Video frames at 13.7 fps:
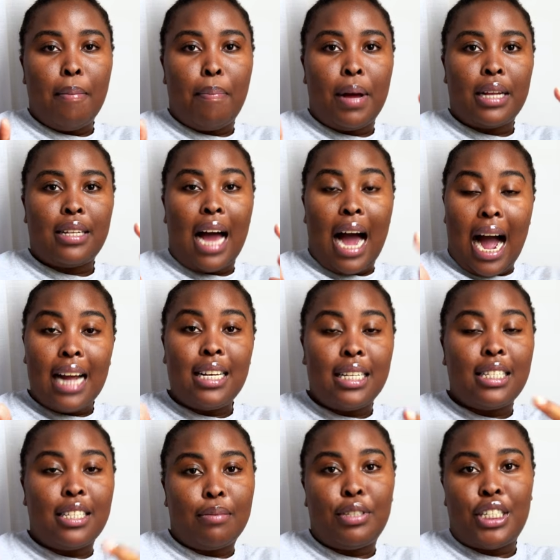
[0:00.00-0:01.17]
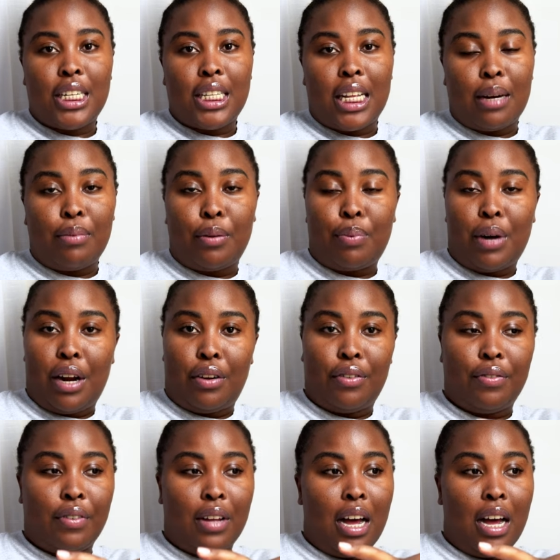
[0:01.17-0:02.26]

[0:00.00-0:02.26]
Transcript: but I did some shit that I'm not proud of.